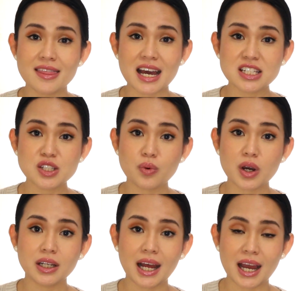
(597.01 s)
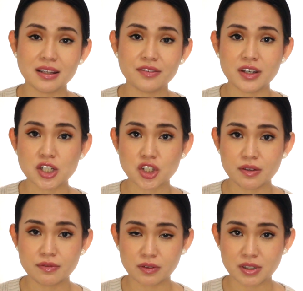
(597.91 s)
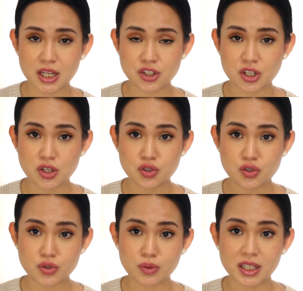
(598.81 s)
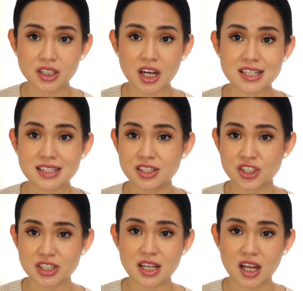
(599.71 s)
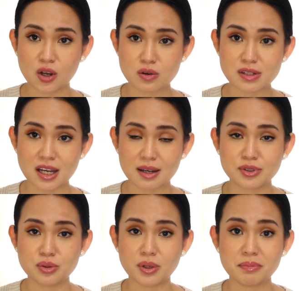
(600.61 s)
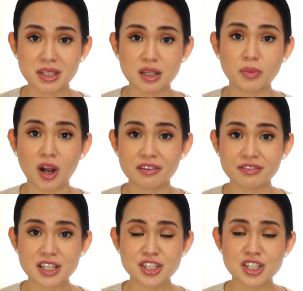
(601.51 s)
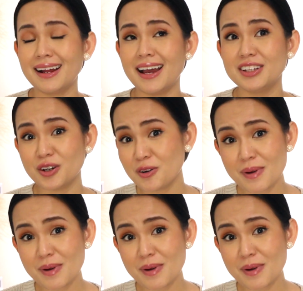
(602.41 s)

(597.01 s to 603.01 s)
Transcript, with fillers: and that's what high definition foundation usually does. It just goes up to a medium coverage. I don't